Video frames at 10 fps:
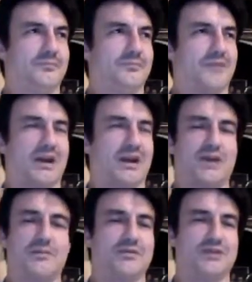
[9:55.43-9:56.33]
don't
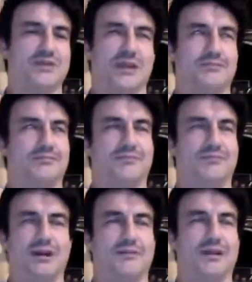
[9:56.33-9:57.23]
remember his name right
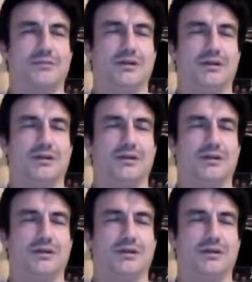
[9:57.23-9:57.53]
offhand, but